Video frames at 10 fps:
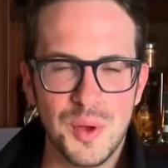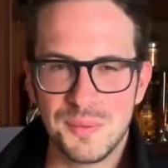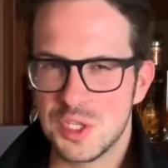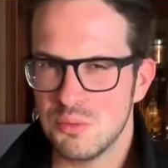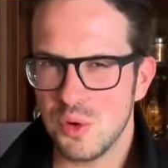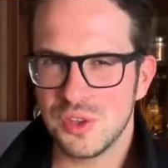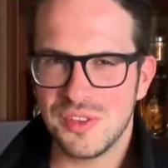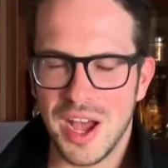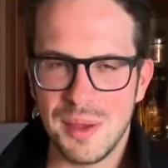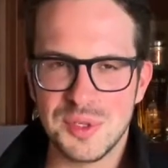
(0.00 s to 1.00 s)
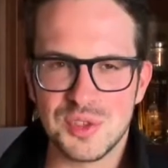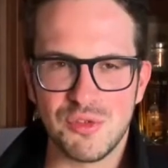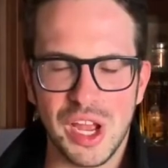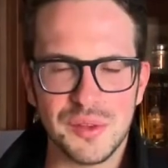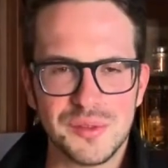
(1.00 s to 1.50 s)
The smoking time is
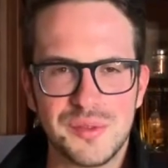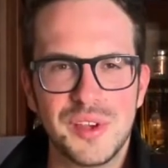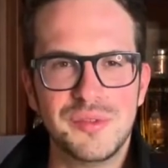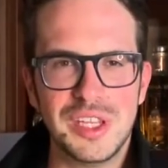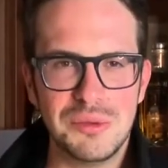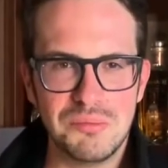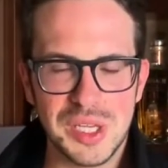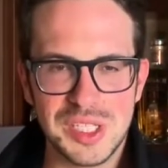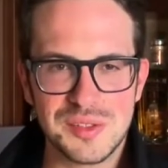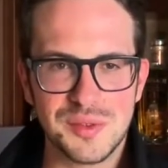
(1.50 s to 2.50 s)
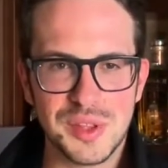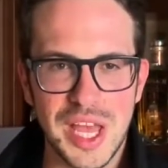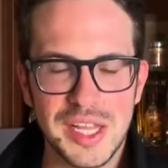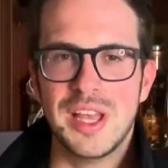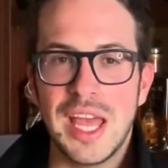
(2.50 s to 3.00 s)
around 15 minutes for
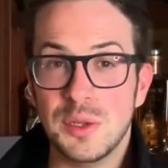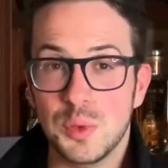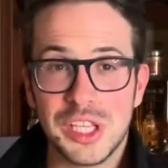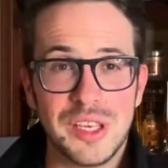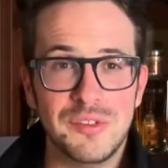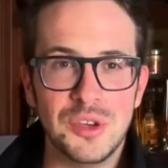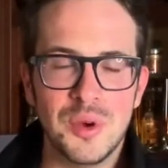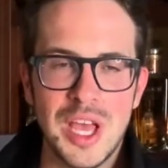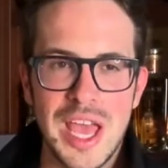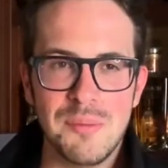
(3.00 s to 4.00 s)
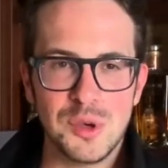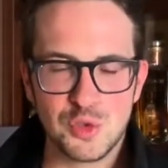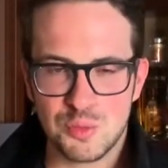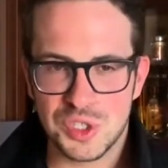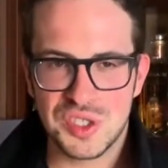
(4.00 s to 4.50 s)
that, and it will give you a most
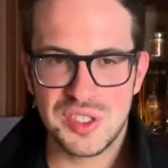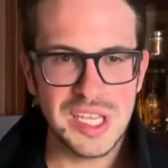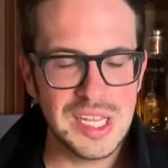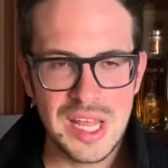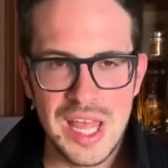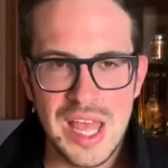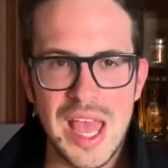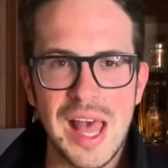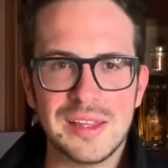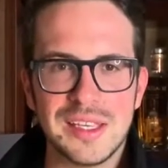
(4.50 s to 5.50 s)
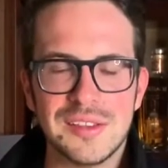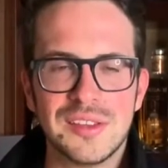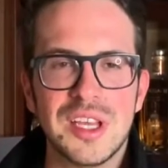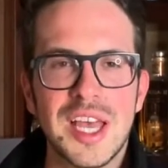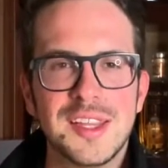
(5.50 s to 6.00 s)
pristine, elegant
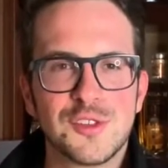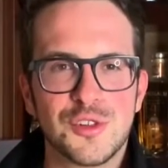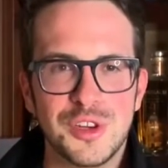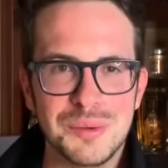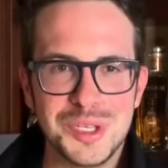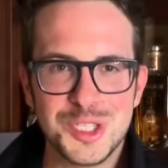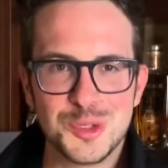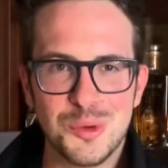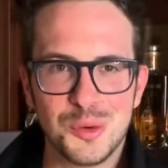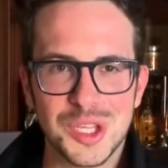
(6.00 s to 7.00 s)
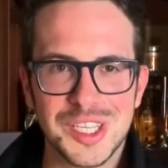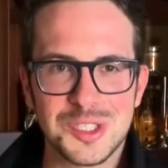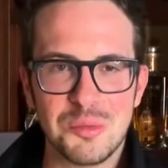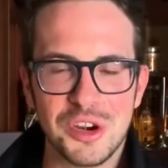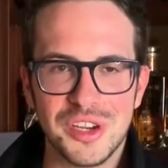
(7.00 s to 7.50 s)
and creamy smoking
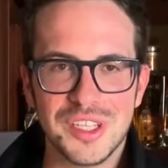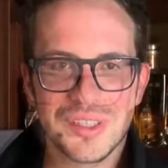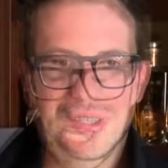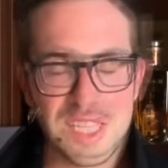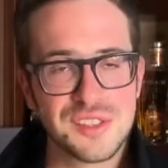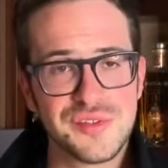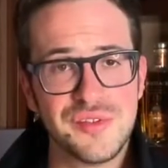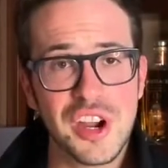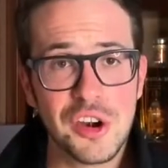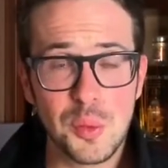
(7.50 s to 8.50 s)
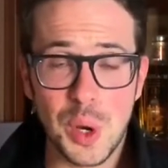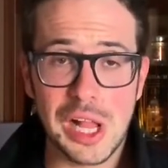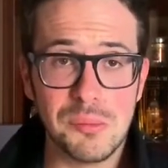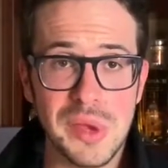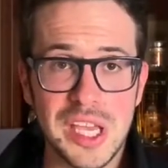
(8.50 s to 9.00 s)
experience. It's very well
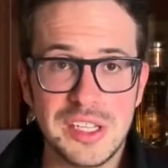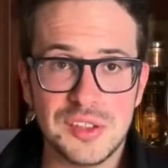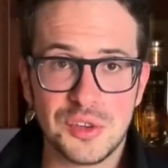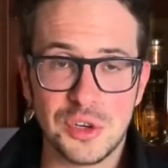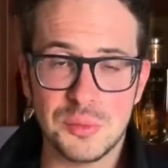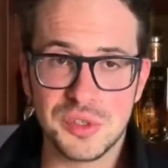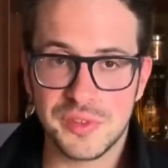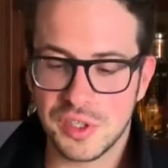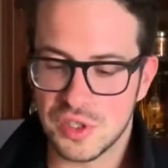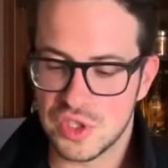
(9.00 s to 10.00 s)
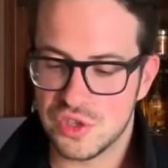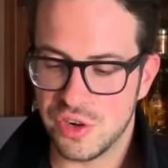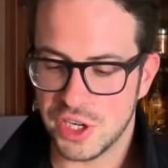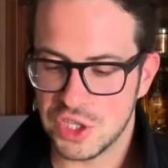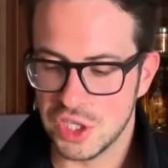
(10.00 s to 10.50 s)
made in terms of the
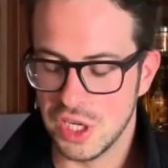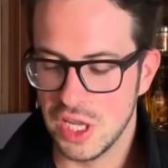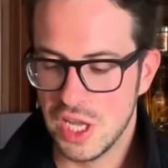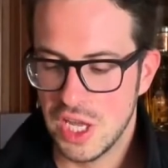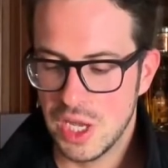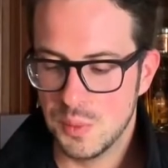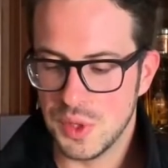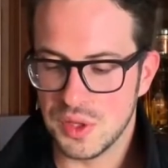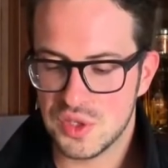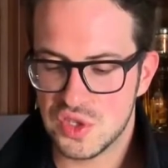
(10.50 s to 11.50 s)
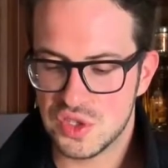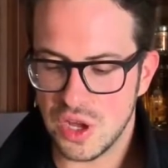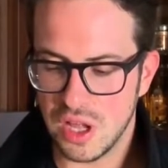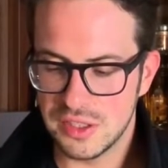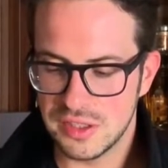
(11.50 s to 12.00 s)
construction, with a
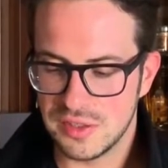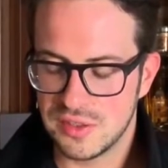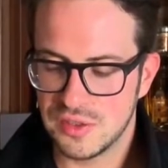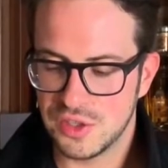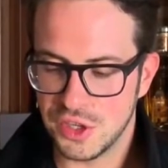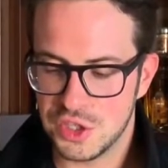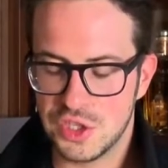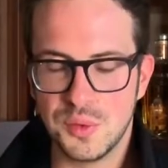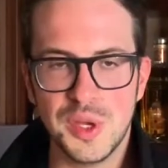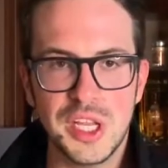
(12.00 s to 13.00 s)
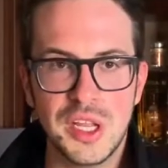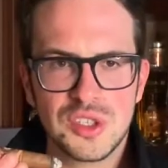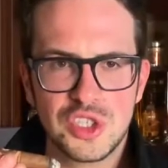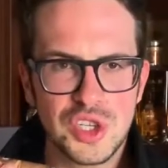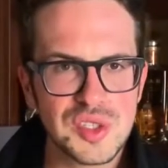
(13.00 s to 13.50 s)
solid touch to it,
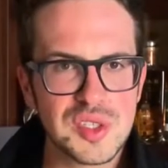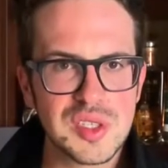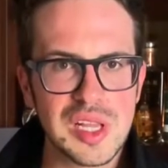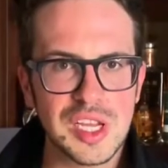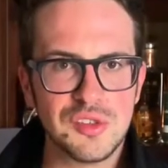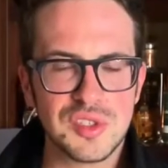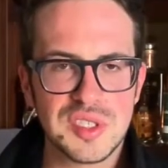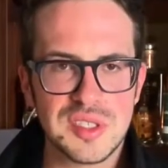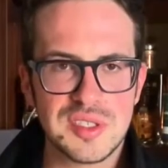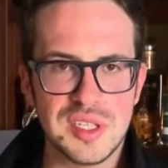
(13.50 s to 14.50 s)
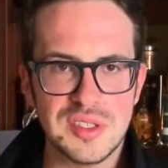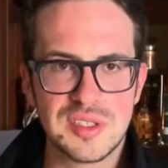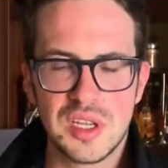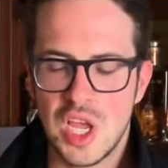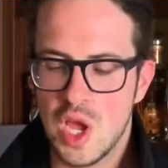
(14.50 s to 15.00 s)
just a slight resistance
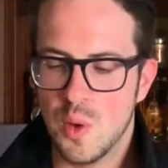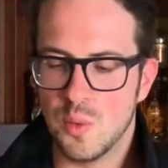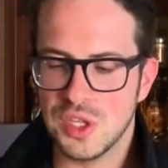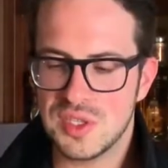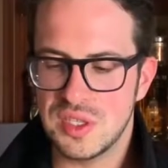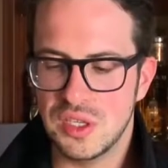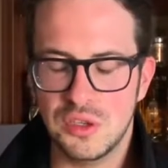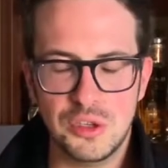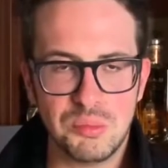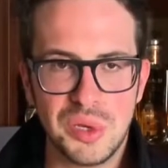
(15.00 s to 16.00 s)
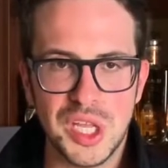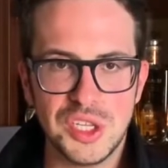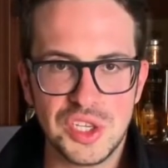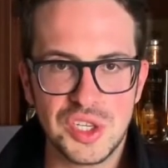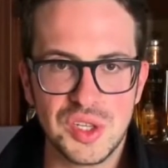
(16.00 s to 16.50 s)
once you
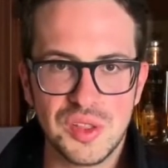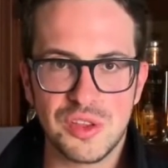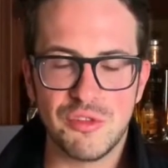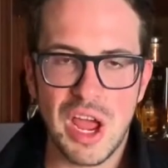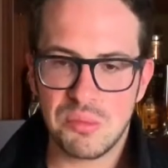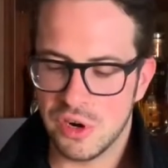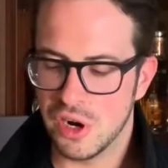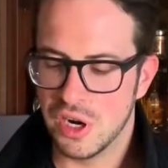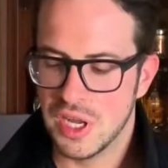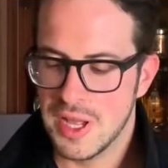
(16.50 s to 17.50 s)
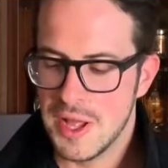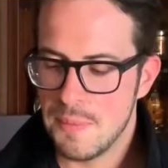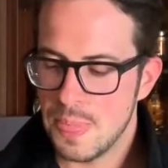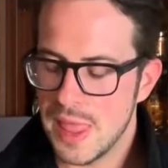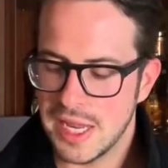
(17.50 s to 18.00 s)
pinch the wrapper,
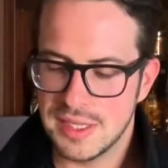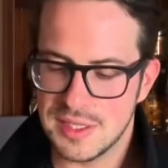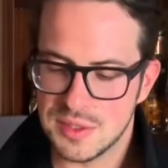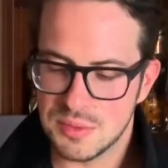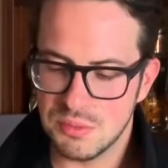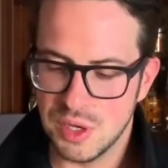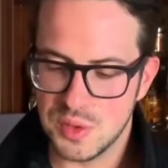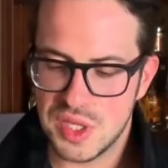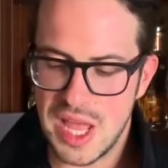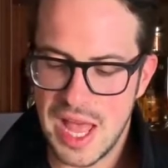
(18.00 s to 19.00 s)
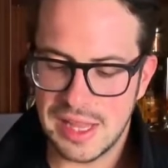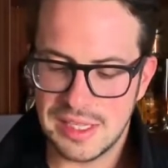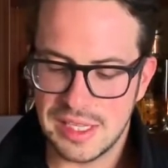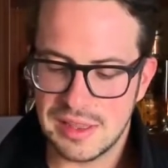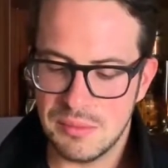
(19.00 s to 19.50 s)
and it is most
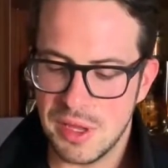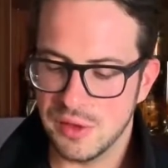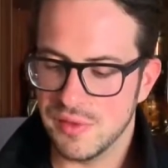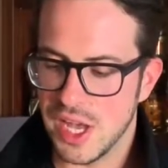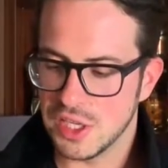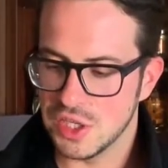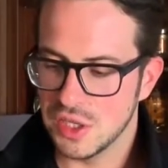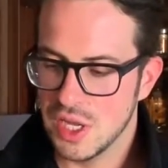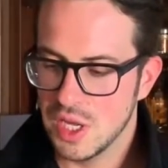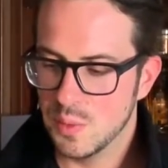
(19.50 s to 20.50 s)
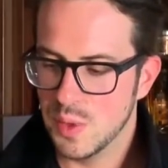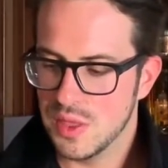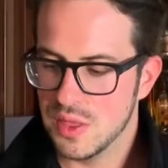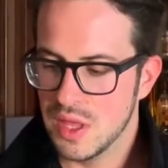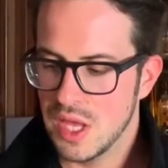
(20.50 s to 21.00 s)
elegantly manufactured with
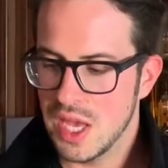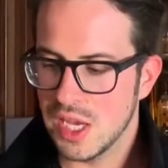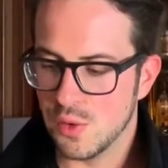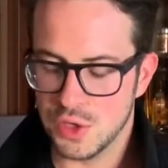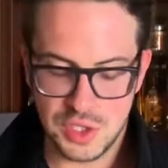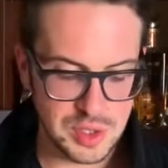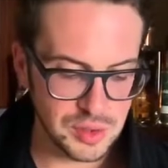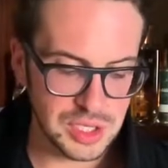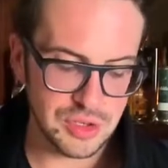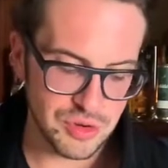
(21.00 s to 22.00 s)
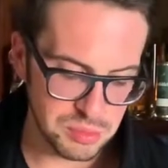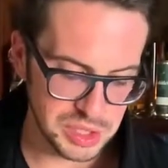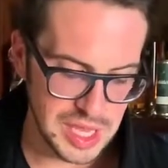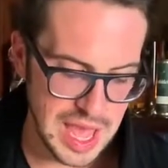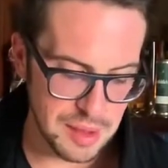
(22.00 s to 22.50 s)
a gorgeous looking triple
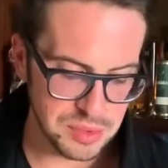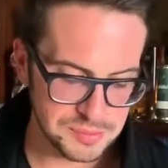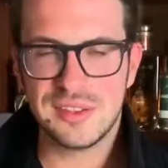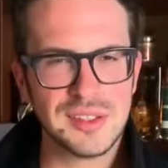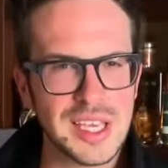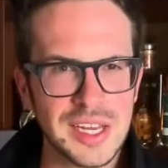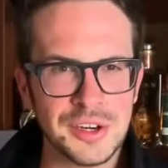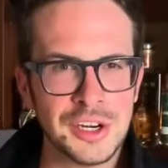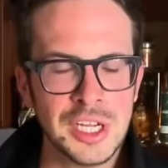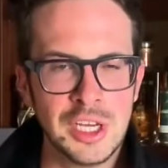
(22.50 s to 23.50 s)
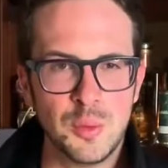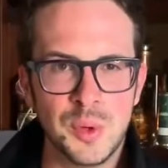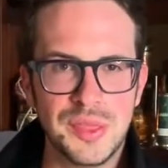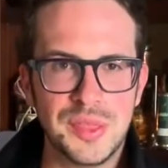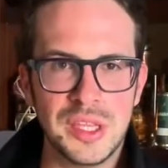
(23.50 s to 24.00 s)
cap. Together
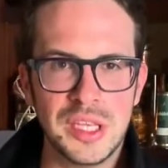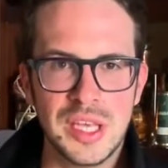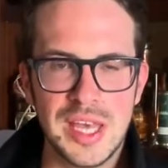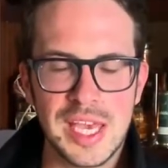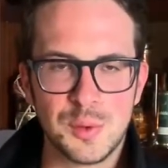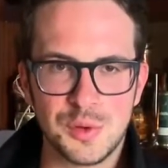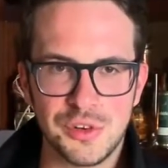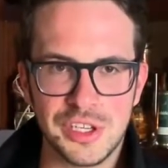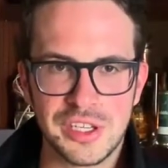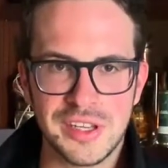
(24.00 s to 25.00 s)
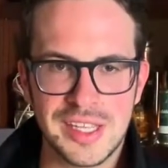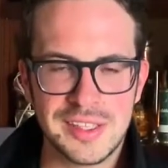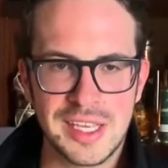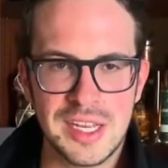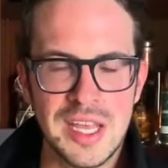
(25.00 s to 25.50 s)
with the Ecuadorian
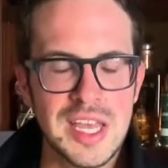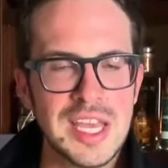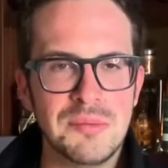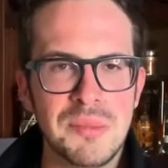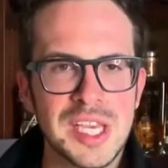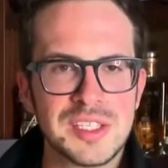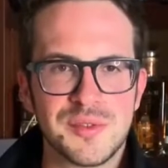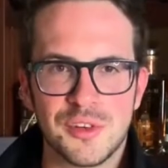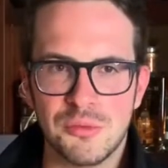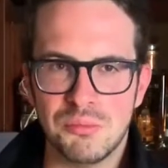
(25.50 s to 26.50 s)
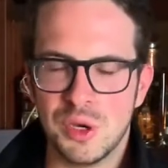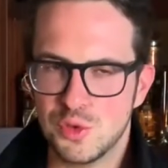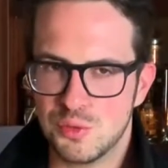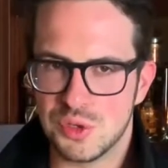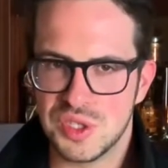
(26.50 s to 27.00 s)
Connecticut, it makes for a
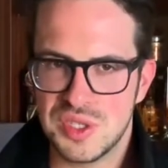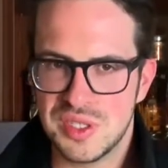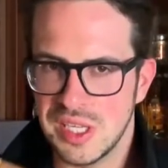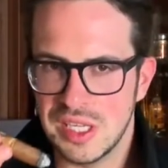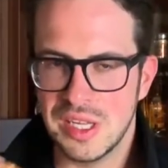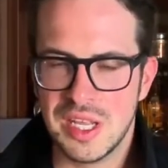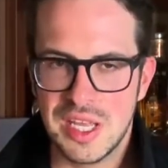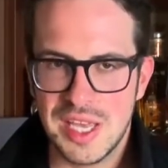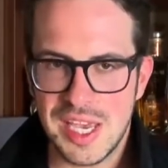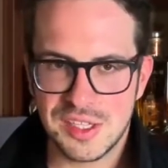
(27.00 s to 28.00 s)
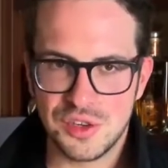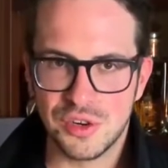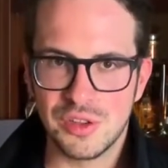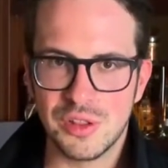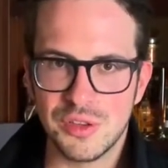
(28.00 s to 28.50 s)
most pristine
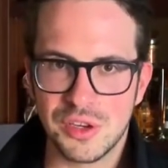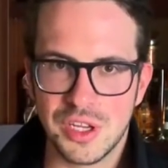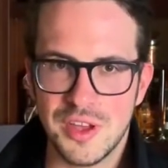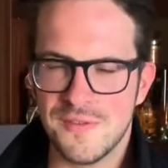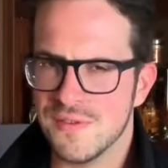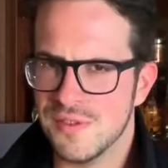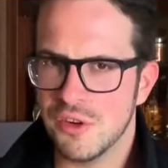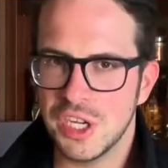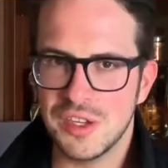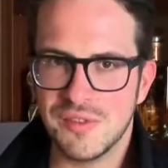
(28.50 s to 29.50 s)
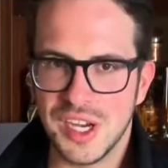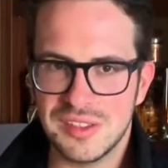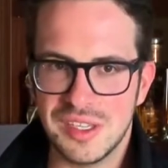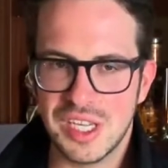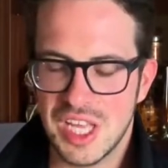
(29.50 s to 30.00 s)
external look. Very
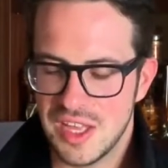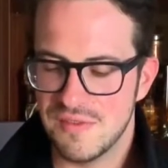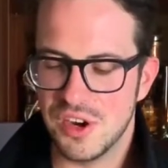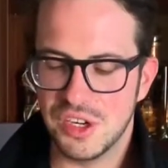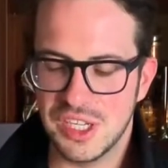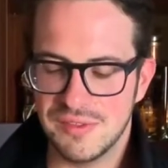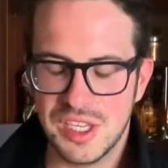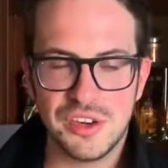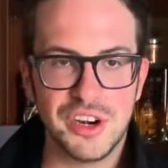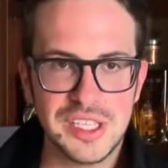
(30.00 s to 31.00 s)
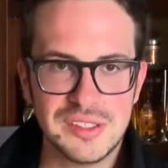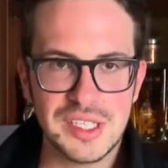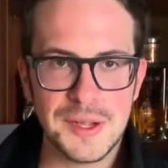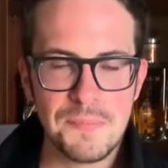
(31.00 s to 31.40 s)
inviting, very invigorating.